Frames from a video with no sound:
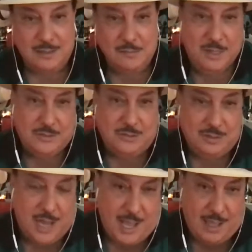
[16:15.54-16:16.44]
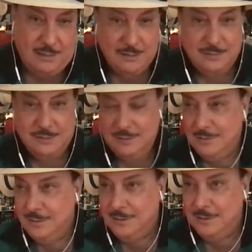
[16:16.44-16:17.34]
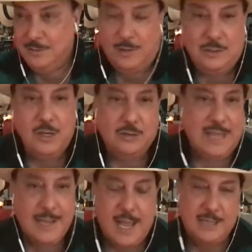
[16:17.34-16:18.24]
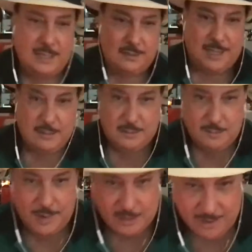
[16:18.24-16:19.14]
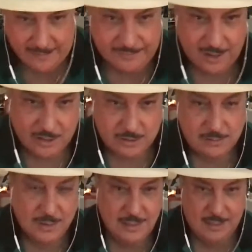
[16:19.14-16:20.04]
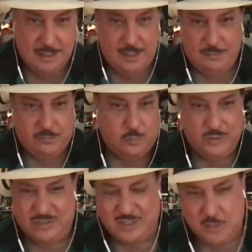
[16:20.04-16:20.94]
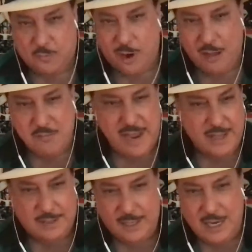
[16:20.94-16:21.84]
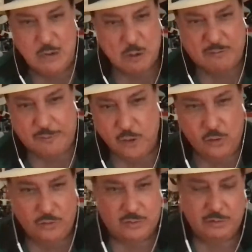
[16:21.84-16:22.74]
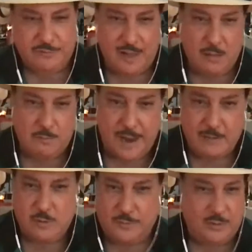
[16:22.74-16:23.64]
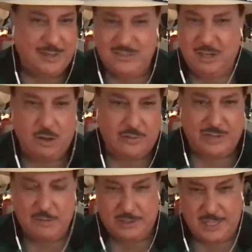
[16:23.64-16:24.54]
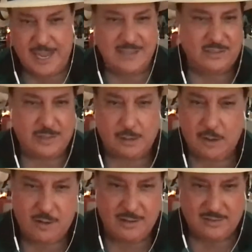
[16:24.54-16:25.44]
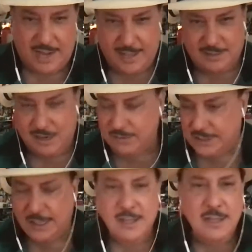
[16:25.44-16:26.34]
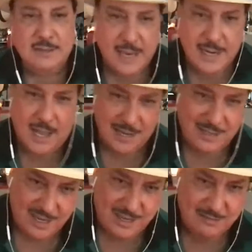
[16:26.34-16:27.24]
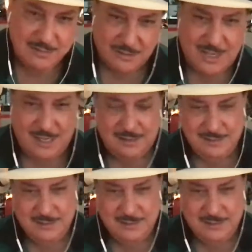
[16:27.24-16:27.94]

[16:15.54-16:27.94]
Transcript: But today, well, you know, thank God that my grandfather, it was such a proud man that he refused to file bankruptcy because he lost everything. He had to sell all his land and everything. Thank God he did. Okay.